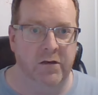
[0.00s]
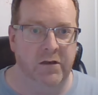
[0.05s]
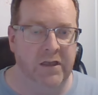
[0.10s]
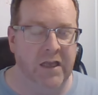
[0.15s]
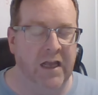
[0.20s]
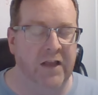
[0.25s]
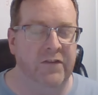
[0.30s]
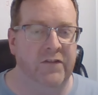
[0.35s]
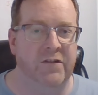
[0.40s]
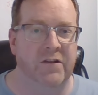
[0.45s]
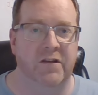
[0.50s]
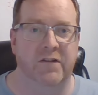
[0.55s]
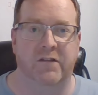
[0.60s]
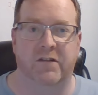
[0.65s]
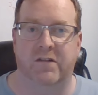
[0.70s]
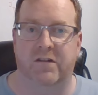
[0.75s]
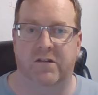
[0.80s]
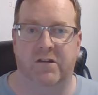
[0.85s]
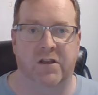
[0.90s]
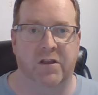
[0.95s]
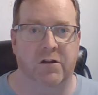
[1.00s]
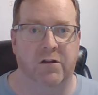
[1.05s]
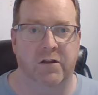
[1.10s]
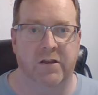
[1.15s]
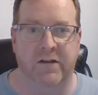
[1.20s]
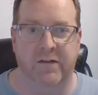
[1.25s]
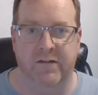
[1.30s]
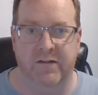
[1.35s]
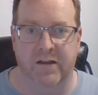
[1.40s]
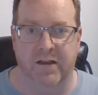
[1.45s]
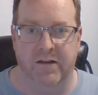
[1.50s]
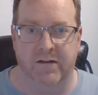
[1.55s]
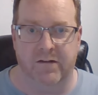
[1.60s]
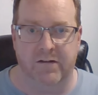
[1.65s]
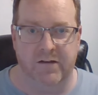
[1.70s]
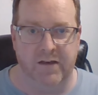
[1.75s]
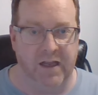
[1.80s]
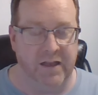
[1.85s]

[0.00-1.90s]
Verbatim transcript: Yes, it still exists.